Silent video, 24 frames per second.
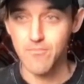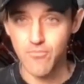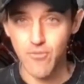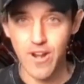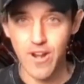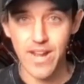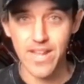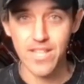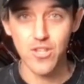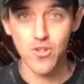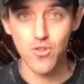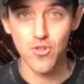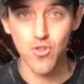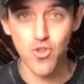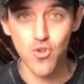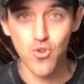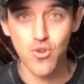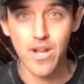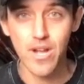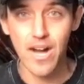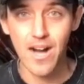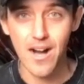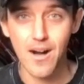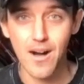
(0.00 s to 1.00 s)
brand Look
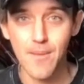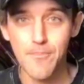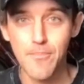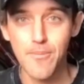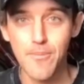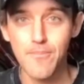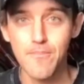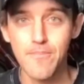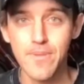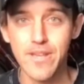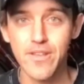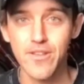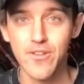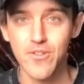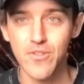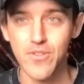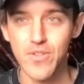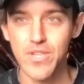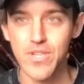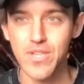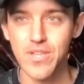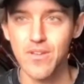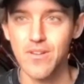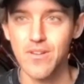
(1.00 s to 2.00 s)
Up
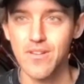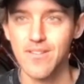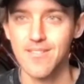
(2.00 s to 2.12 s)
because